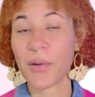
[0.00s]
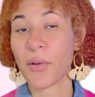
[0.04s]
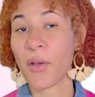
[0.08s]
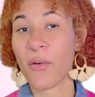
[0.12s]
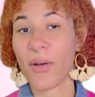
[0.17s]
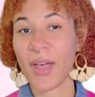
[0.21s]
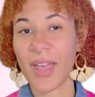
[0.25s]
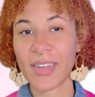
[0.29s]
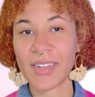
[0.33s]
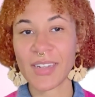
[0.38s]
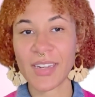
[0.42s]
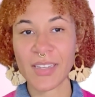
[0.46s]
Now
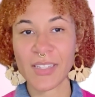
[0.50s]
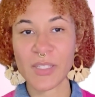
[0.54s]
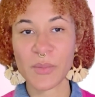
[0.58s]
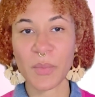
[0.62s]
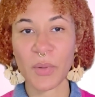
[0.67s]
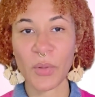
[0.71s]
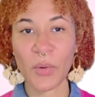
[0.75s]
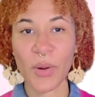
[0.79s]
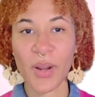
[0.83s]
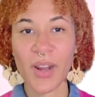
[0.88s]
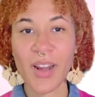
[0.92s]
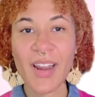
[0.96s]
go ahead and
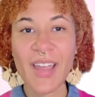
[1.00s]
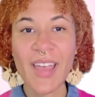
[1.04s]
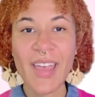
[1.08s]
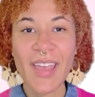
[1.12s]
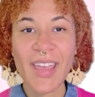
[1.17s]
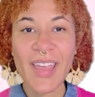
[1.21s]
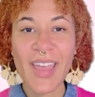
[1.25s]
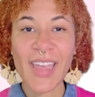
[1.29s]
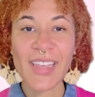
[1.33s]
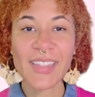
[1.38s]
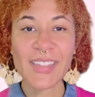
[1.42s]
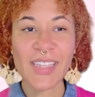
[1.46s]
explore.
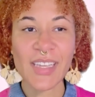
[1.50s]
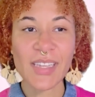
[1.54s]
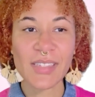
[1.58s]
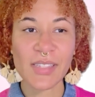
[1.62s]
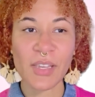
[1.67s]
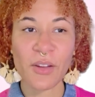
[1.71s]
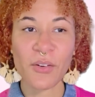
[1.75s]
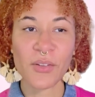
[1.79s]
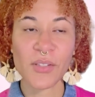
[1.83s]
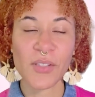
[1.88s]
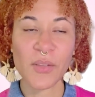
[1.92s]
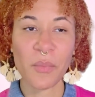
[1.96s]
heyC
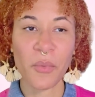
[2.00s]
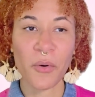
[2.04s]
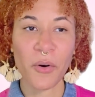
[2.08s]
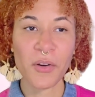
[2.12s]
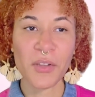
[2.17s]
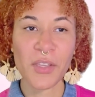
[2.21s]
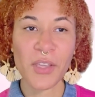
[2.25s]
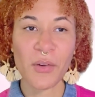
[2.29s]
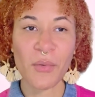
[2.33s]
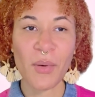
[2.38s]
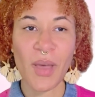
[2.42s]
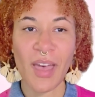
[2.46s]
is here to
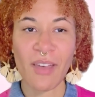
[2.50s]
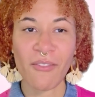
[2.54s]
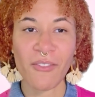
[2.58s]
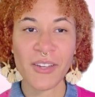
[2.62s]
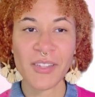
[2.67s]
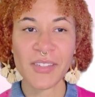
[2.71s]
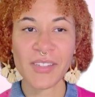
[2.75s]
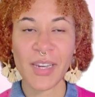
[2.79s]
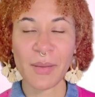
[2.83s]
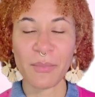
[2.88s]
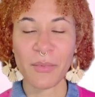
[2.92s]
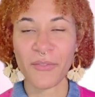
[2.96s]
support you
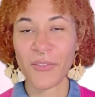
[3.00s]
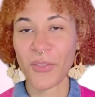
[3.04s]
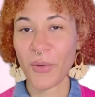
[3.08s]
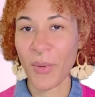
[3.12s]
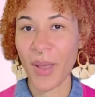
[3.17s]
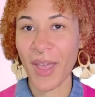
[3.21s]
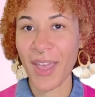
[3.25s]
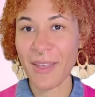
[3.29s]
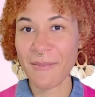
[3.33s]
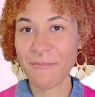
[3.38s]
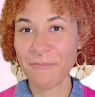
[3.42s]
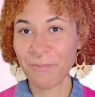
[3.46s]
every step of the
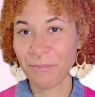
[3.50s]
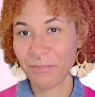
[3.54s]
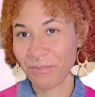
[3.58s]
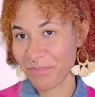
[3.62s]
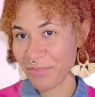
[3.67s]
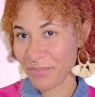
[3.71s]
way.